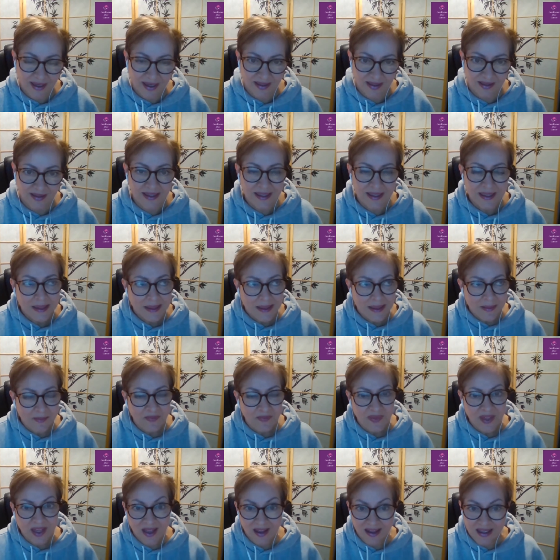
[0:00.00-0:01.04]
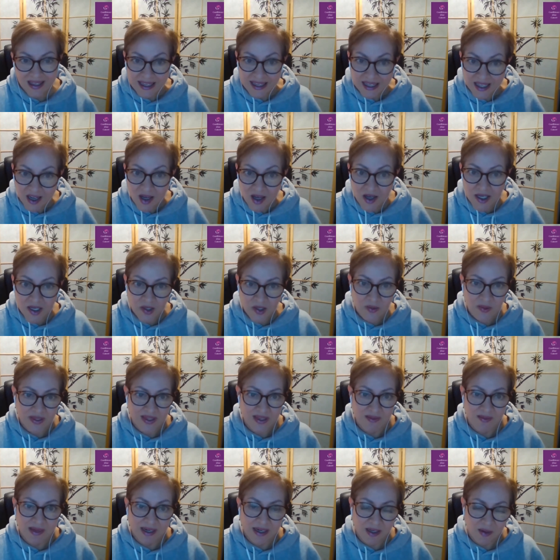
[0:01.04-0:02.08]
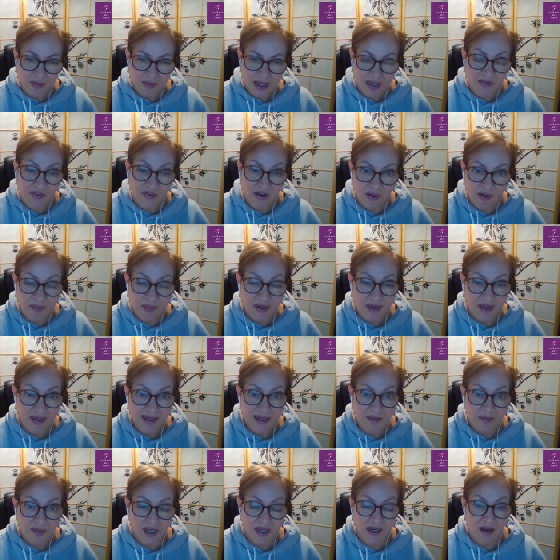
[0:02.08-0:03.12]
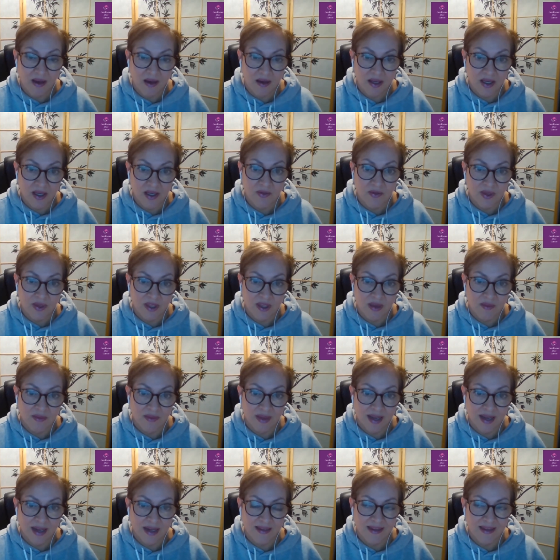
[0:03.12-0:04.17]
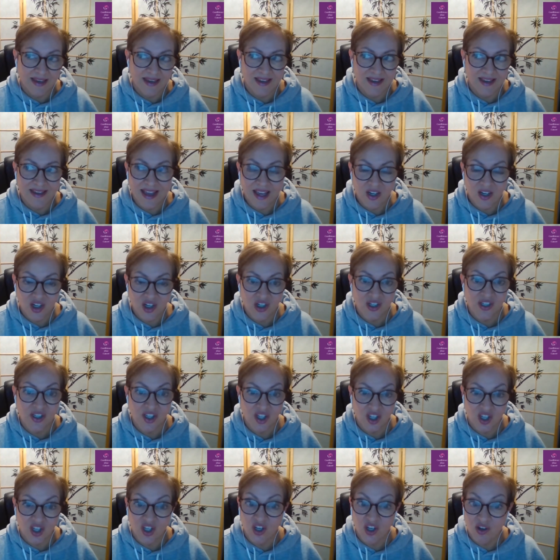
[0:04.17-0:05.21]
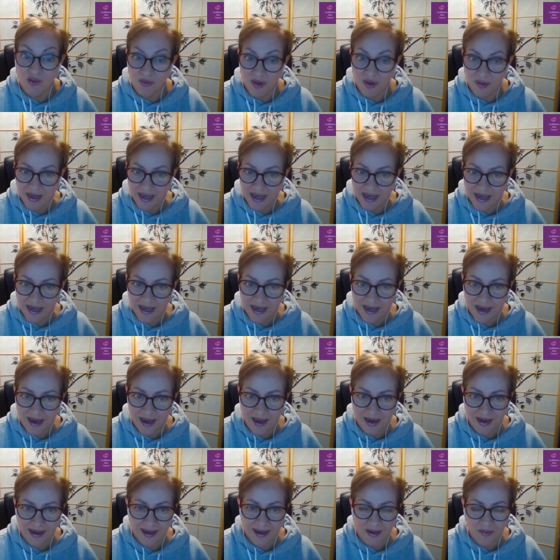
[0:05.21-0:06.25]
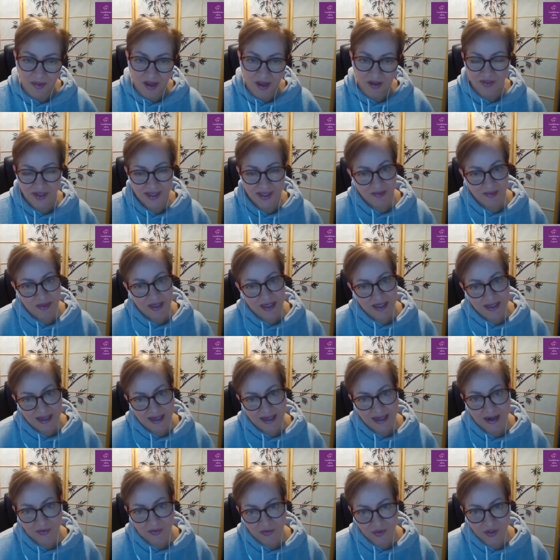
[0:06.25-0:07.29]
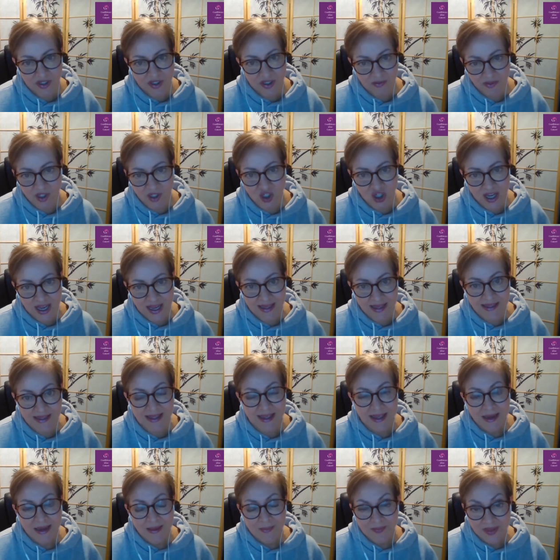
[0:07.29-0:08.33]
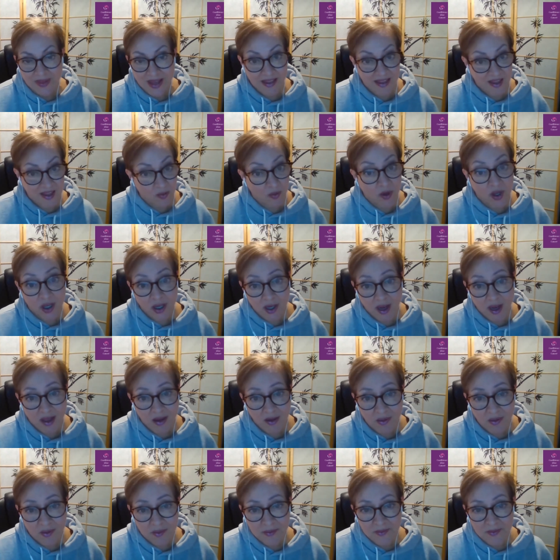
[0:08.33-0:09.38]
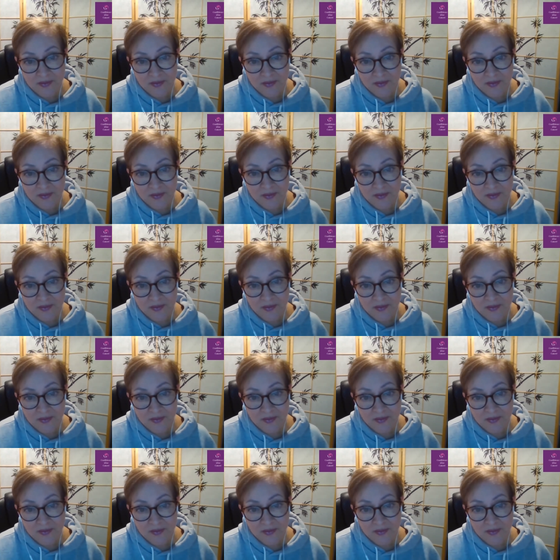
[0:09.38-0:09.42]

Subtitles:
And I argued with him a little bit. I was very polite, but I argued with him. And I think in the end, just to humour me, he allowed my vitamin D levels to be checked and they were low.